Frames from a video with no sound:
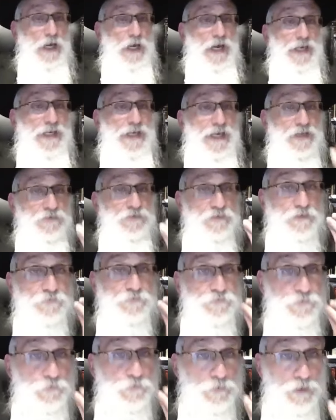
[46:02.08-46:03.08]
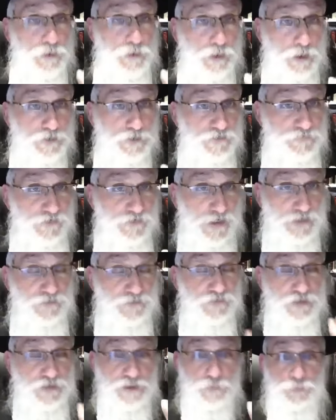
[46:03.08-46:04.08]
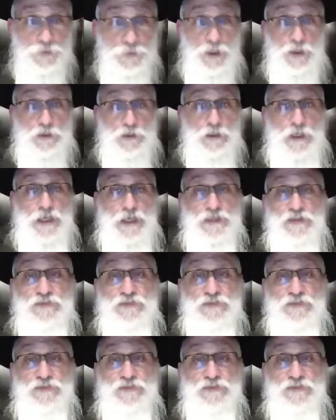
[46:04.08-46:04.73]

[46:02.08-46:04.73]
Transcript: I asked him for advice in a bracha and